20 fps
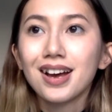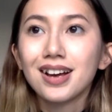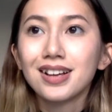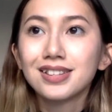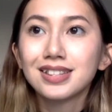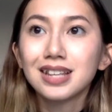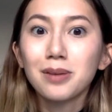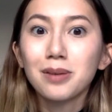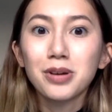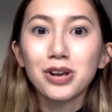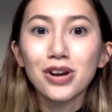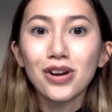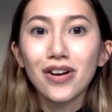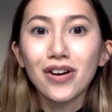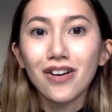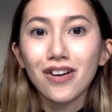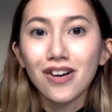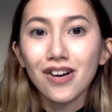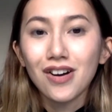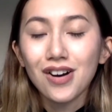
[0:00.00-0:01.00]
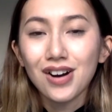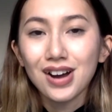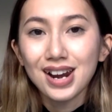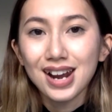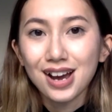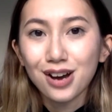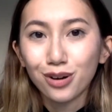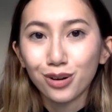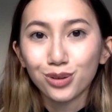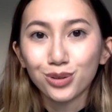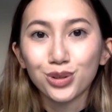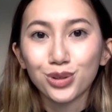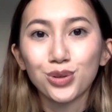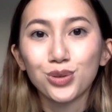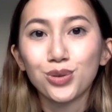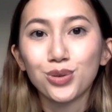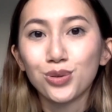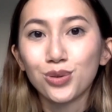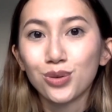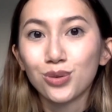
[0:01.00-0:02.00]
seminar on how
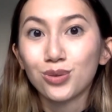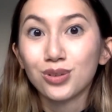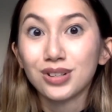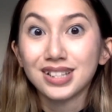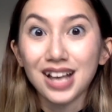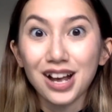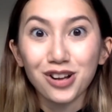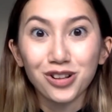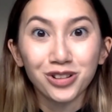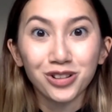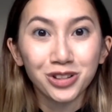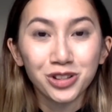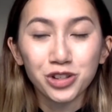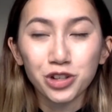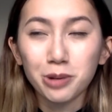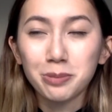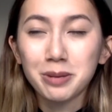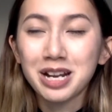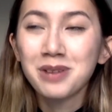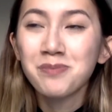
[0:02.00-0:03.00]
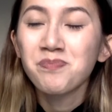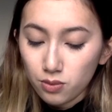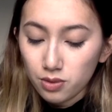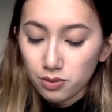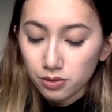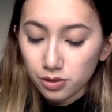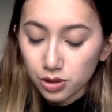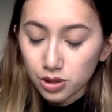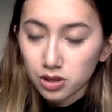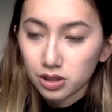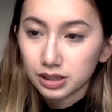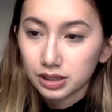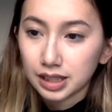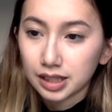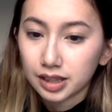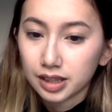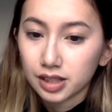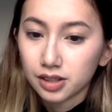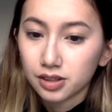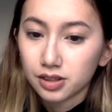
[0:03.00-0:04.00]
to recycle in Germany, we were told
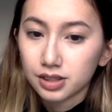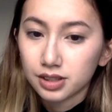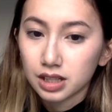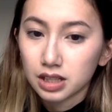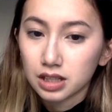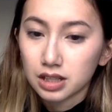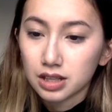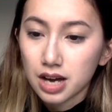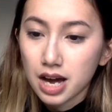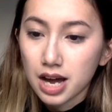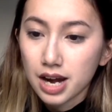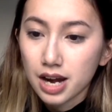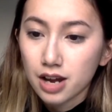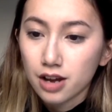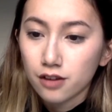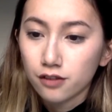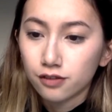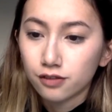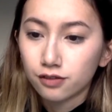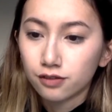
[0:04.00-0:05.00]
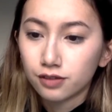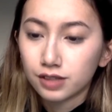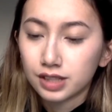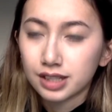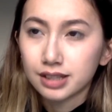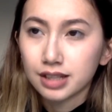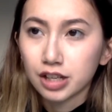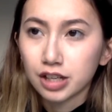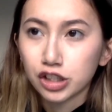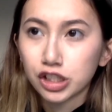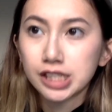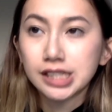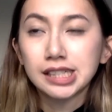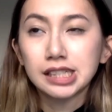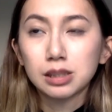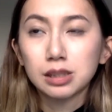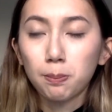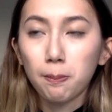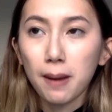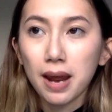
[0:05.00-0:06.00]
that there's a lot of discussion and
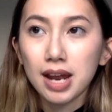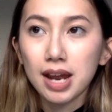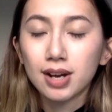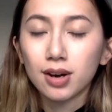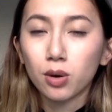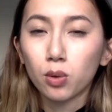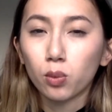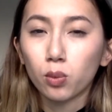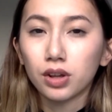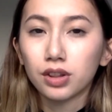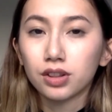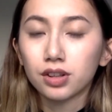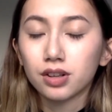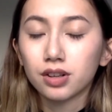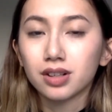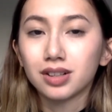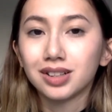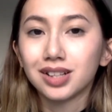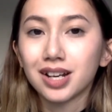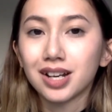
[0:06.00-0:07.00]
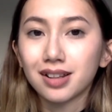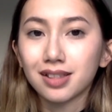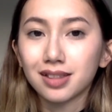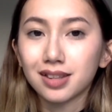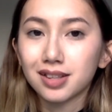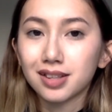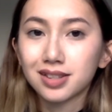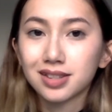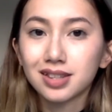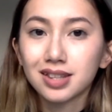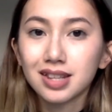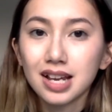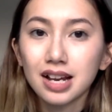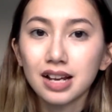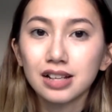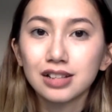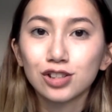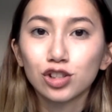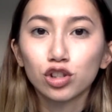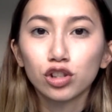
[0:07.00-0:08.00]
debate on whether a lot of these
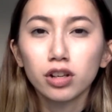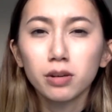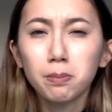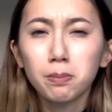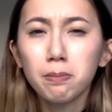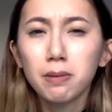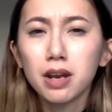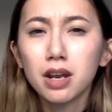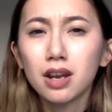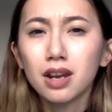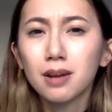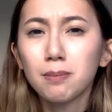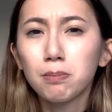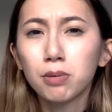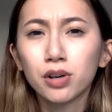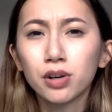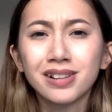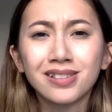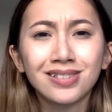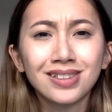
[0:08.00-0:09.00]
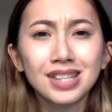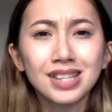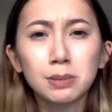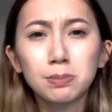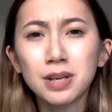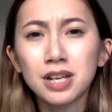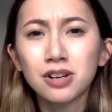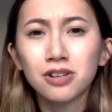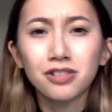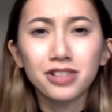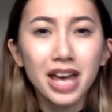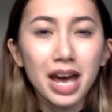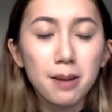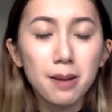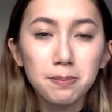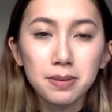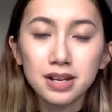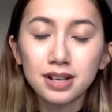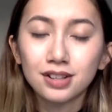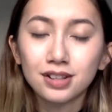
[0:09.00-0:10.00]
things should be put in this bin or
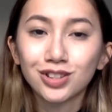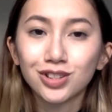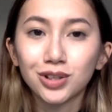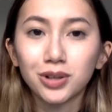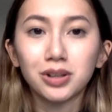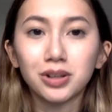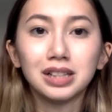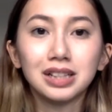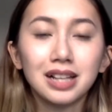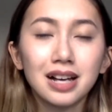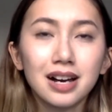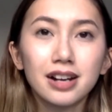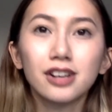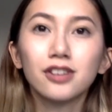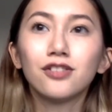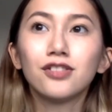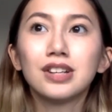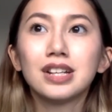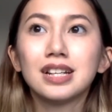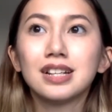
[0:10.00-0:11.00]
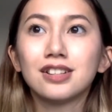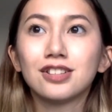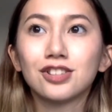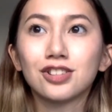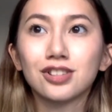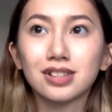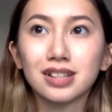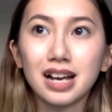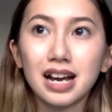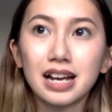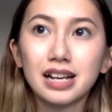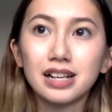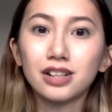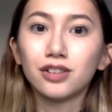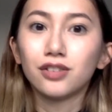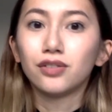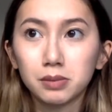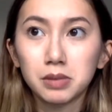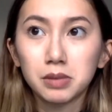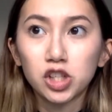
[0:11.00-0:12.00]
that bin. So a lot of it is just kind
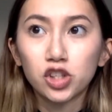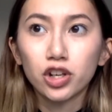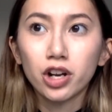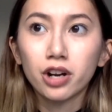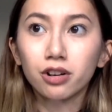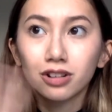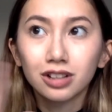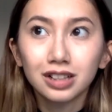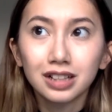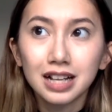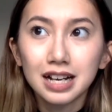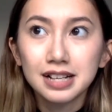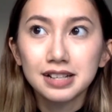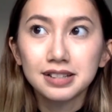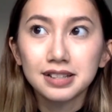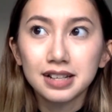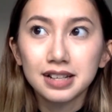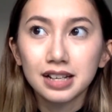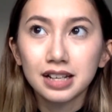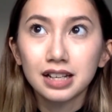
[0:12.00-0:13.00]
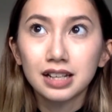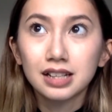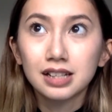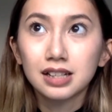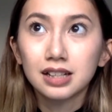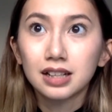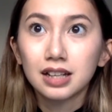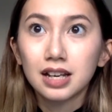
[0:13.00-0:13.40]
of me generalizing it